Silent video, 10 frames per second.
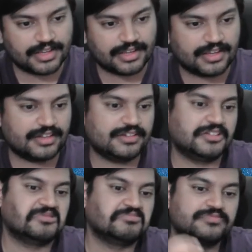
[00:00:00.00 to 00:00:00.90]
And
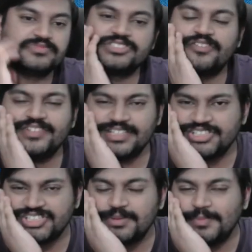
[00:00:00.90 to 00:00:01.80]
Savita
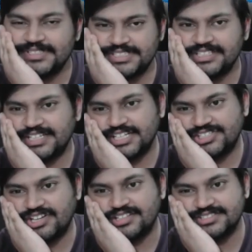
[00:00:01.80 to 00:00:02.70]
Shri missed a great
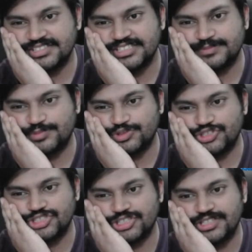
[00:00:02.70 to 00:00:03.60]
chance in this
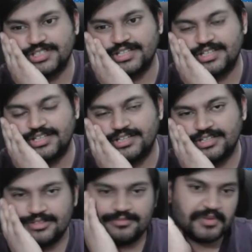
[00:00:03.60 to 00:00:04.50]
position.
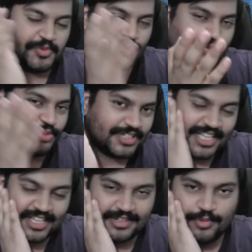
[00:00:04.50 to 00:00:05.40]
Maybe you could
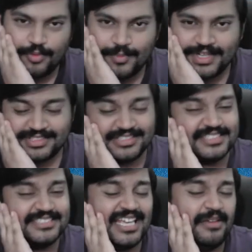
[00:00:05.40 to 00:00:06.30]
take a moment.
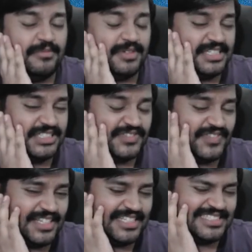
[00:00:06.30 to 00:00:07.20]
This game is
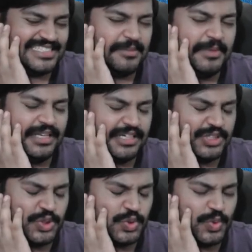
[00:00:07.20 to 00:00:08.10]
very similar
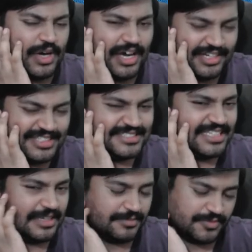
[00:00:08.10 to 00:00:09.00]
to Anand's
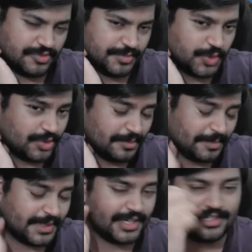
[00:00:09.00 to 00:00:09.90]
game from the
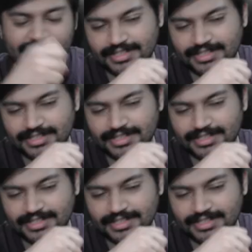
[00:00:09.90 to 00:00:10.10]
Olympiad.